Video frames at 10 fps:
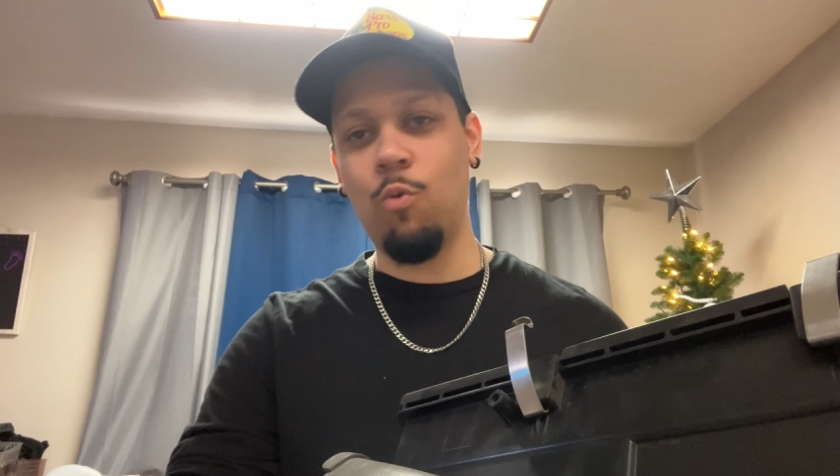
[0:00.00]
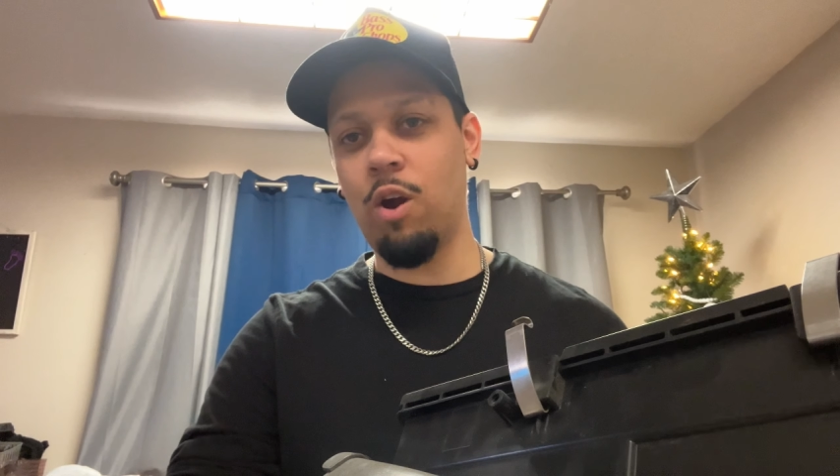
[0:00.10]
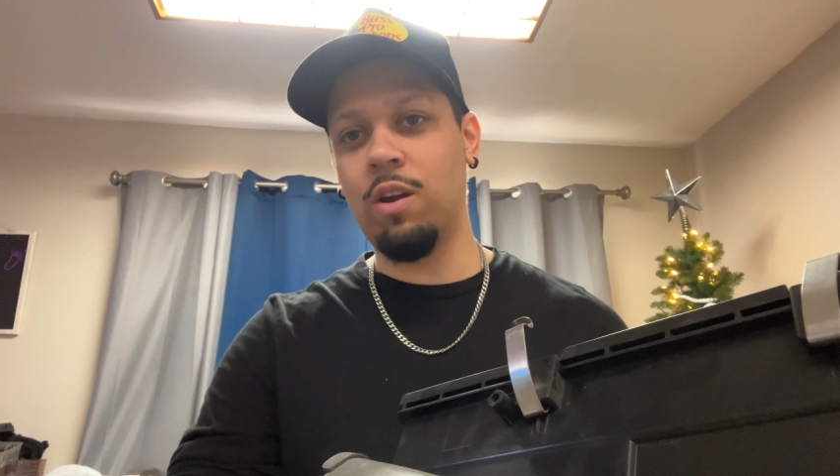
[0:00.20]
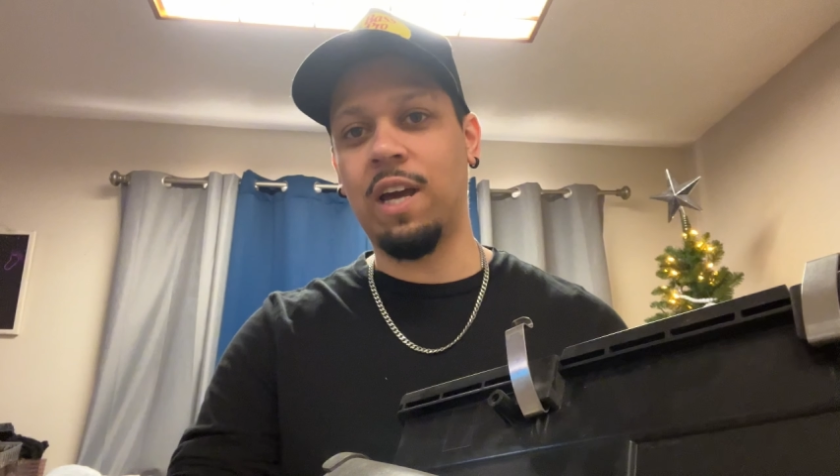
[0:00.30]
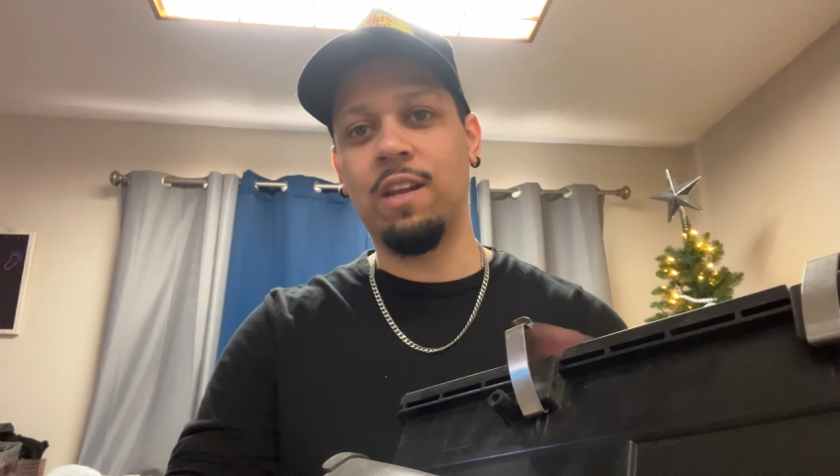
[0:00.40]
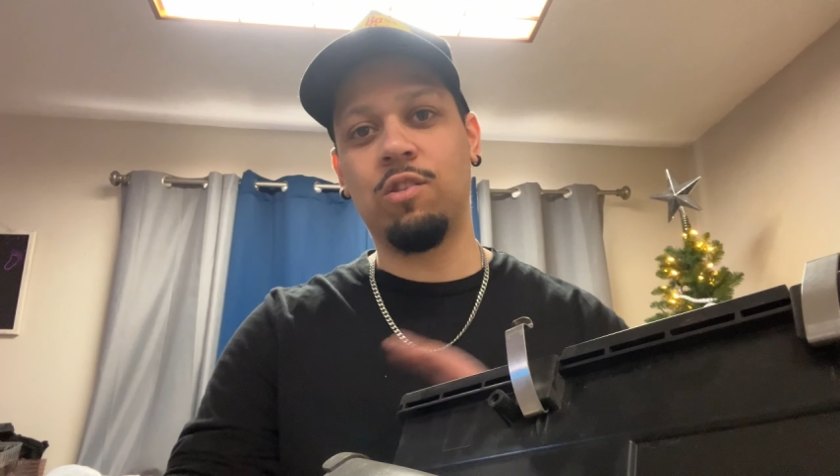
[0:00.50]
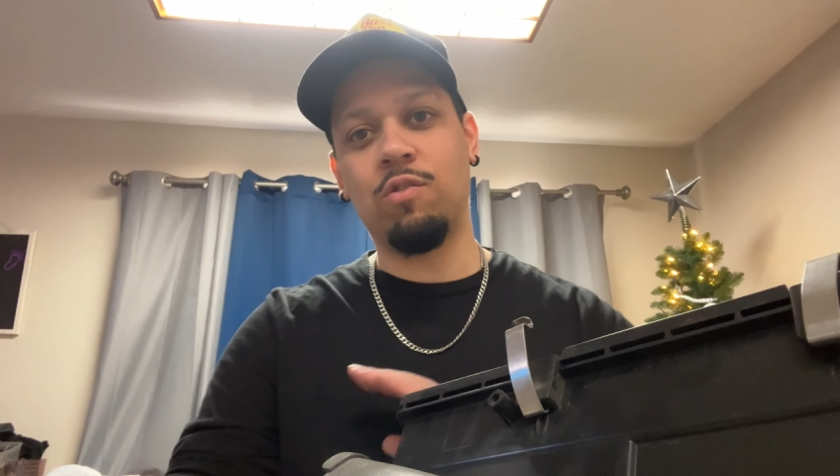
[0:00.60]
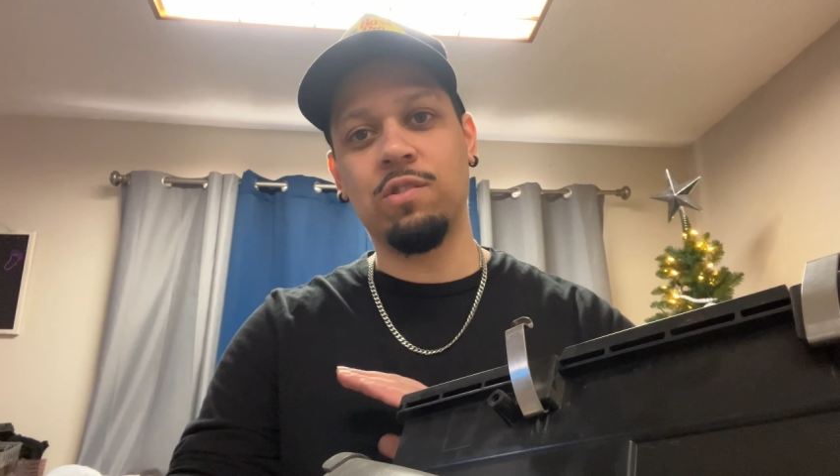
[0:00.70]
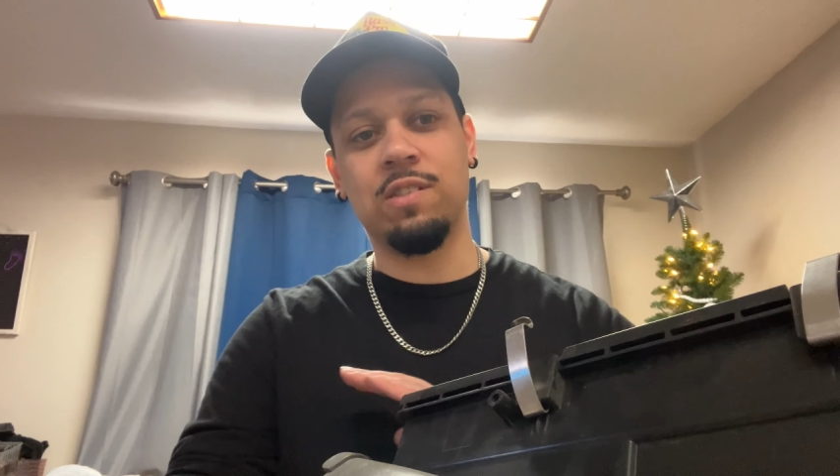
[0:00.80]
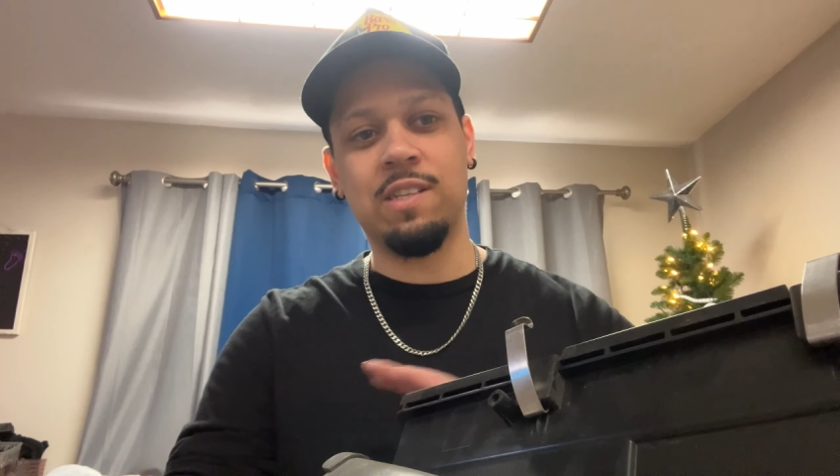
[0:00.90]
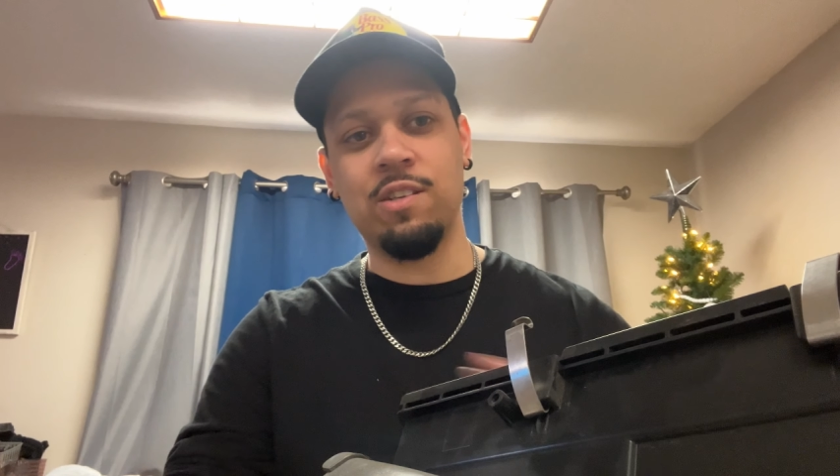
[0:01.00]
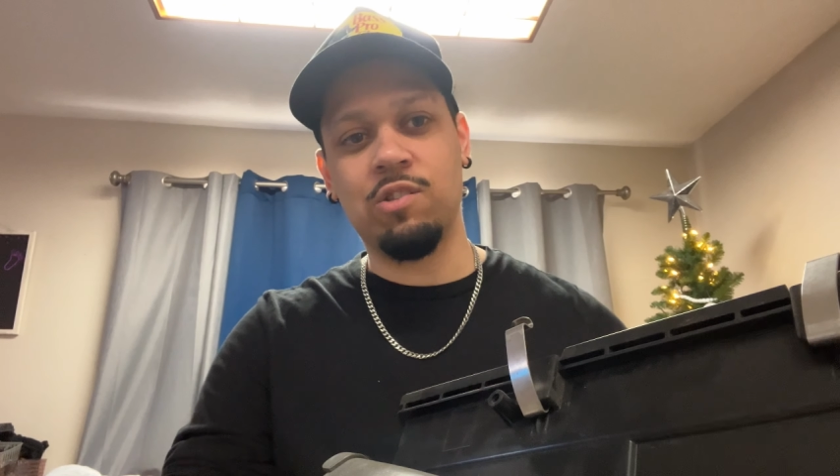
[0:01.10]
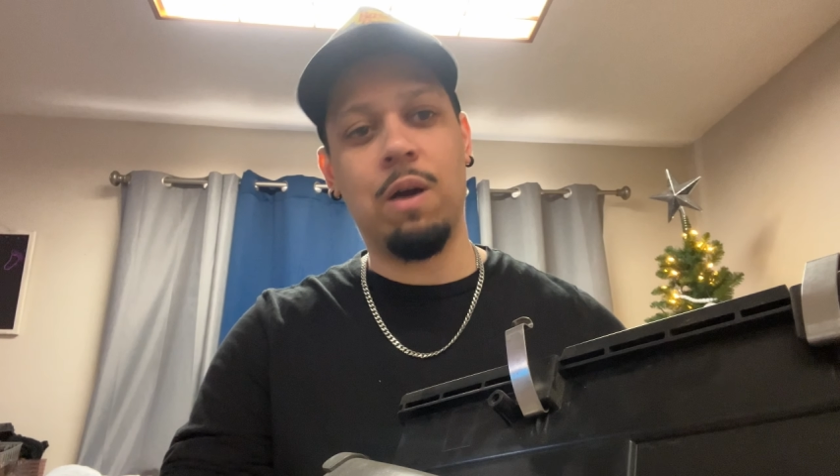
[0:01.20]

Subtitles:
work and it throws a sensor,